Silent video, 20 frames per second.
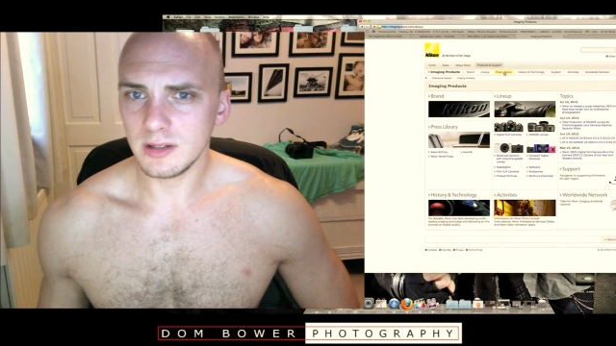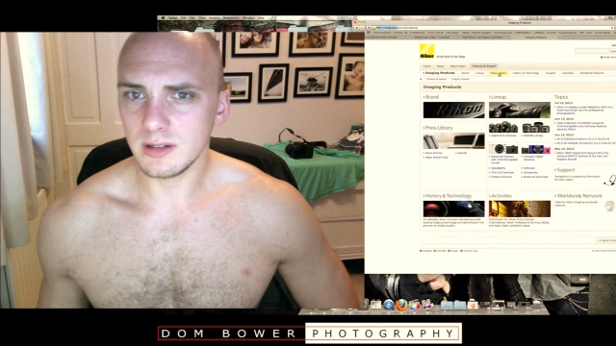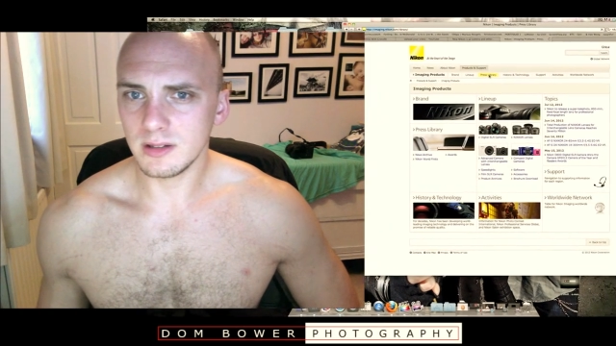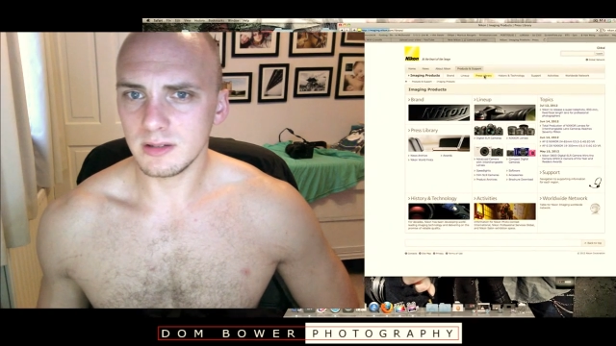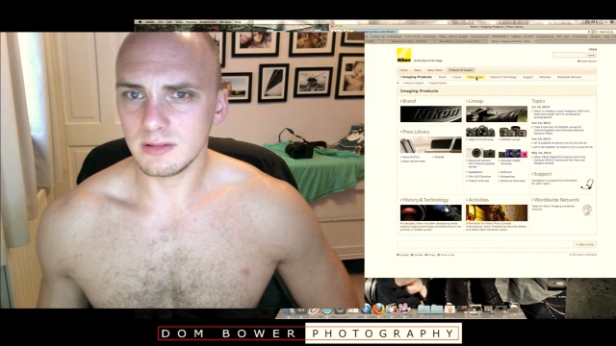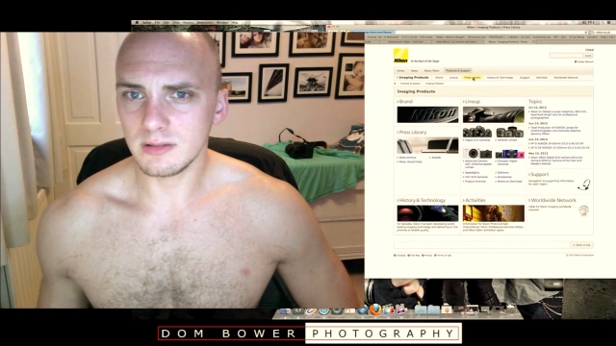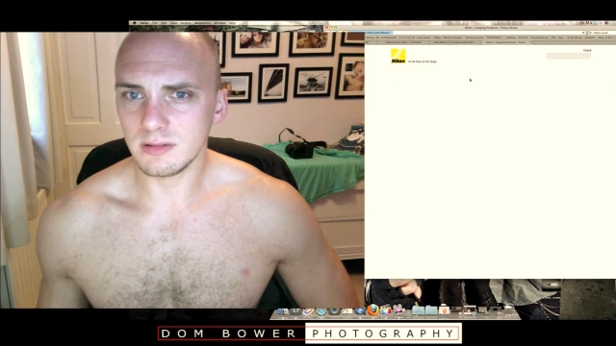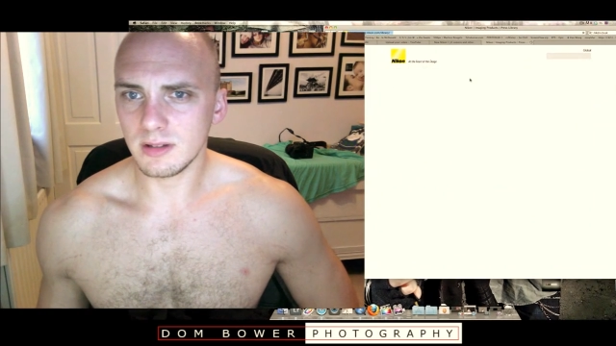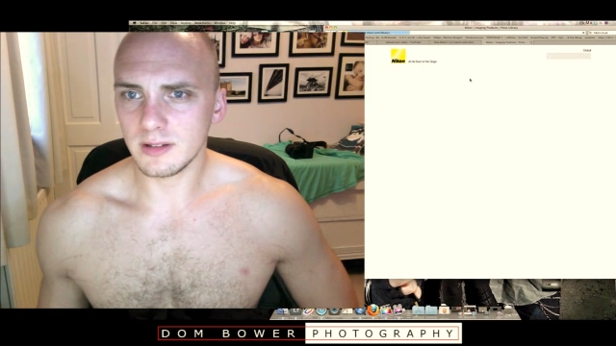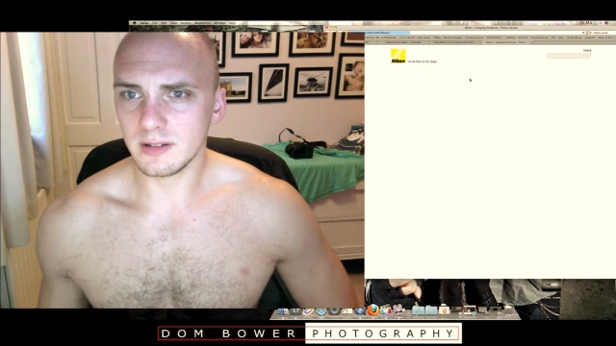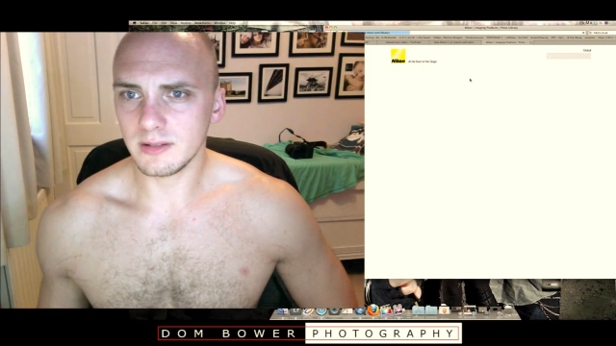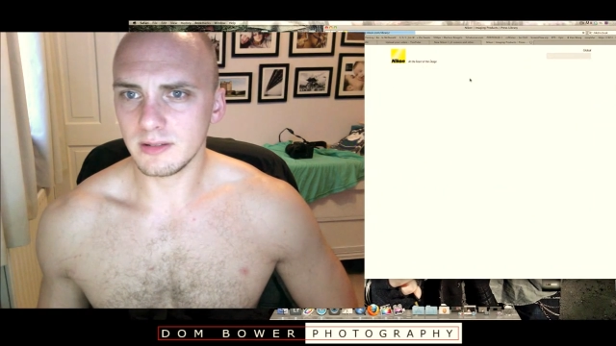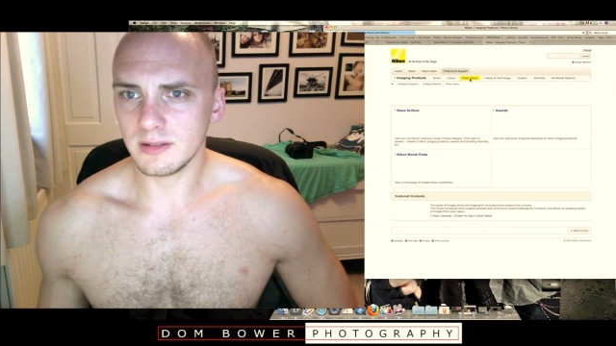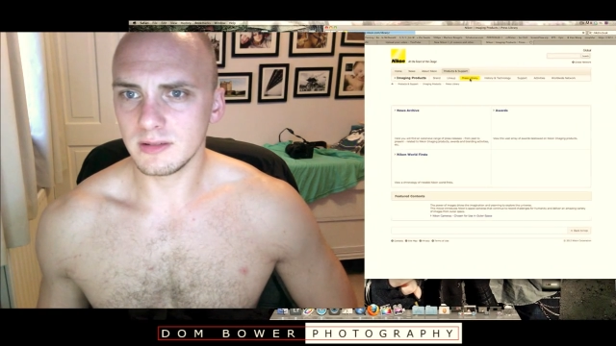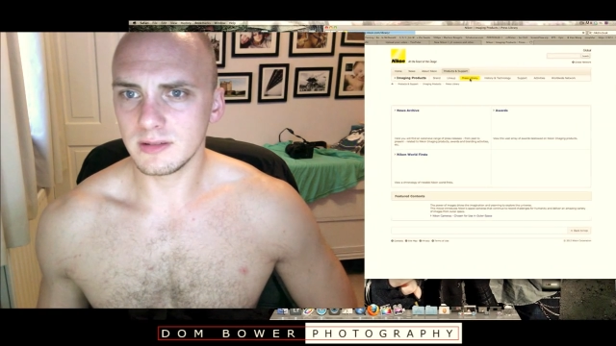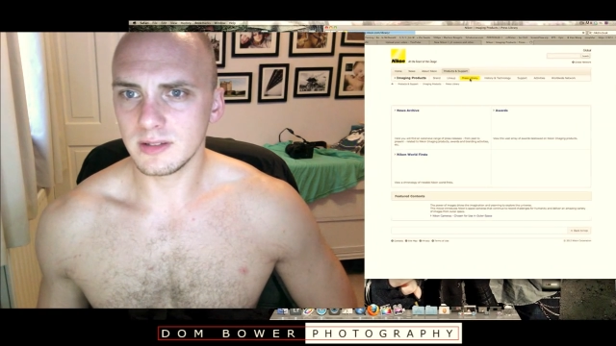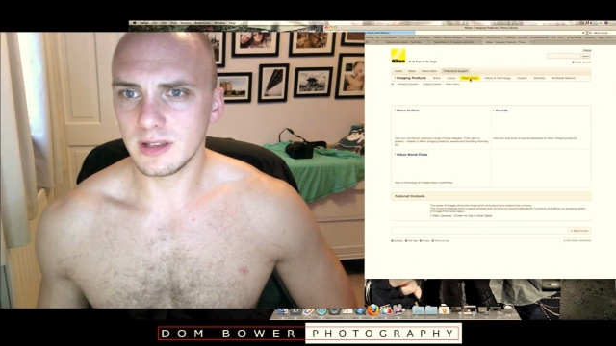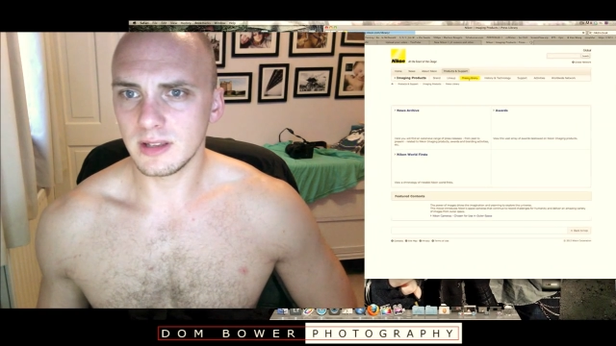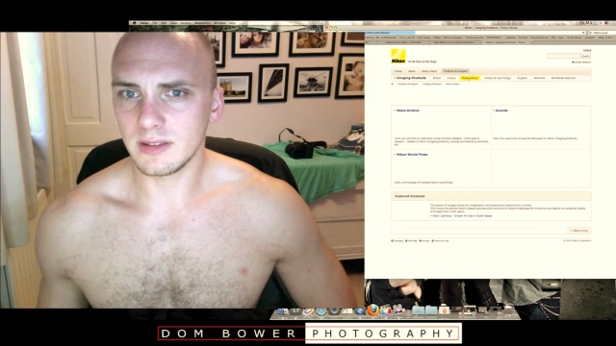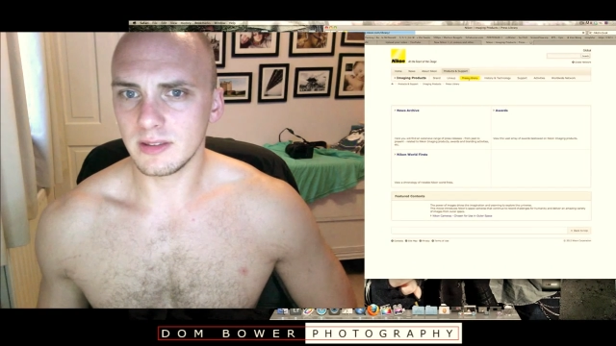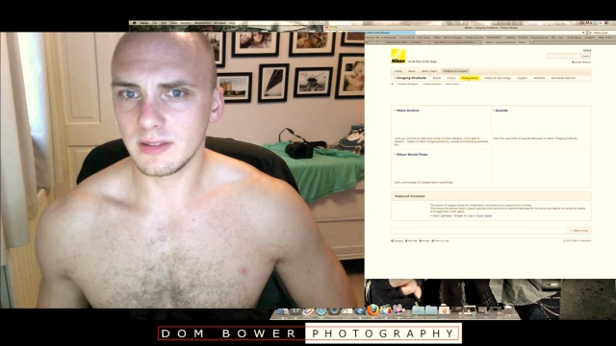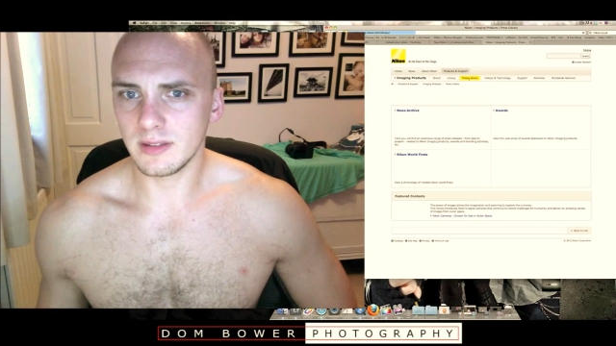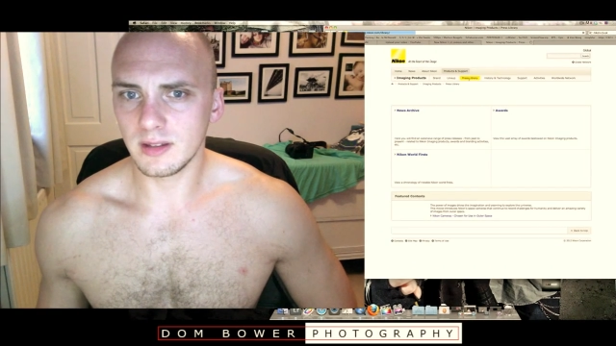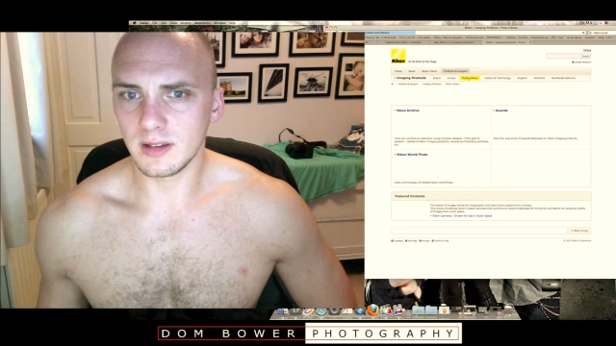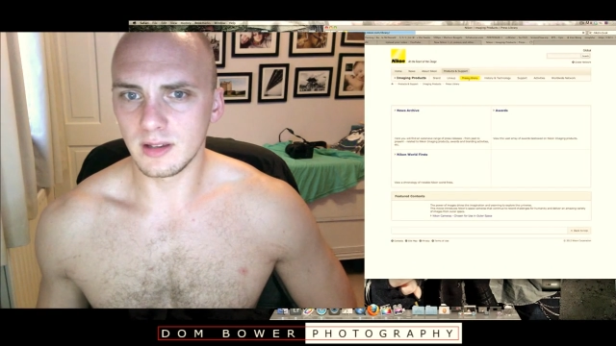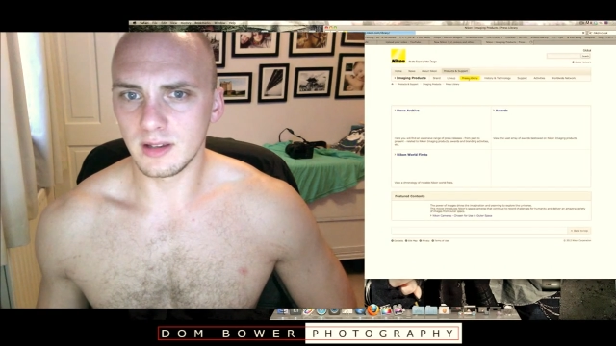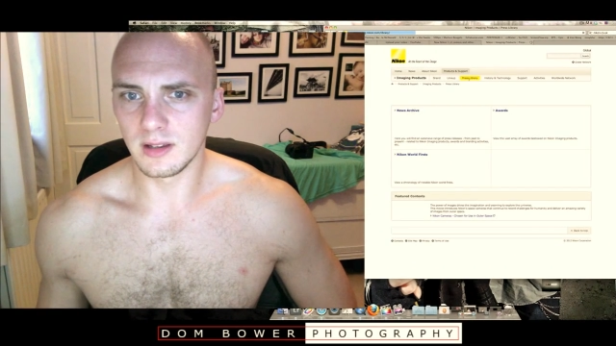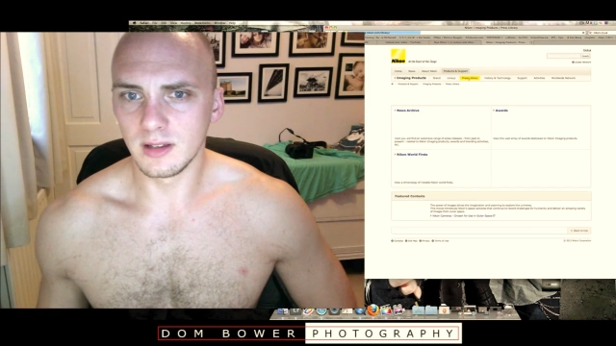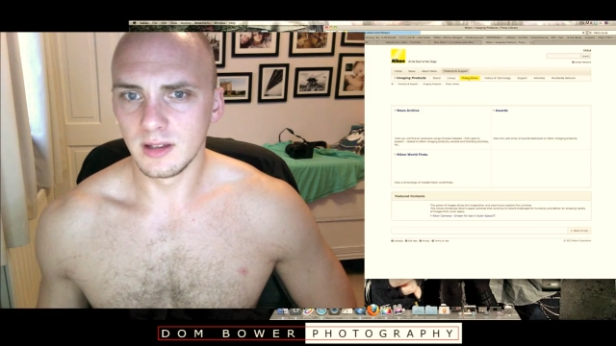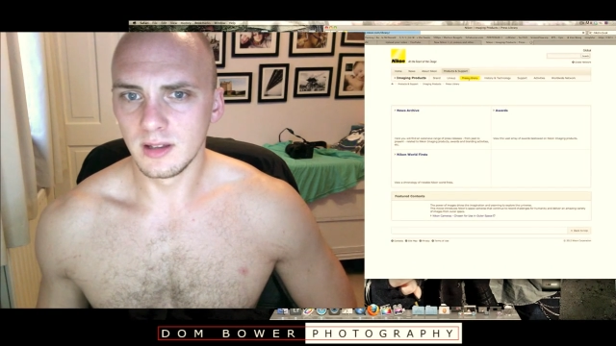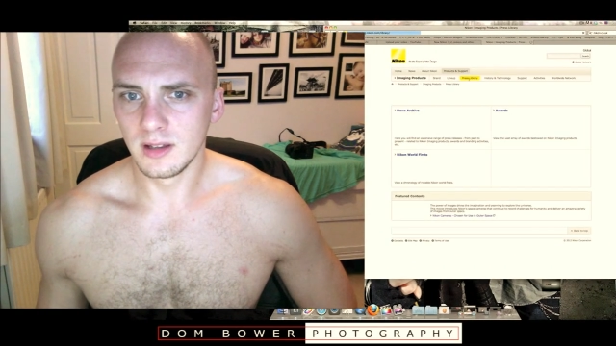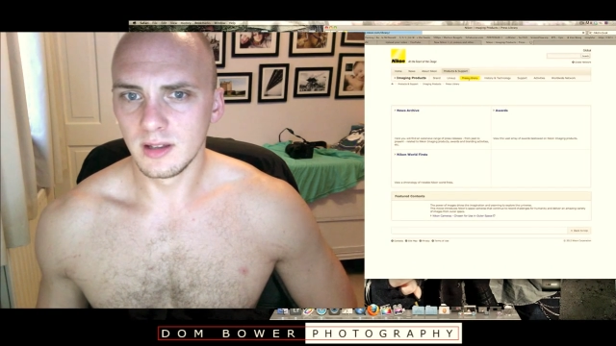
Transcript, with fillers: No, I don't think there's anything.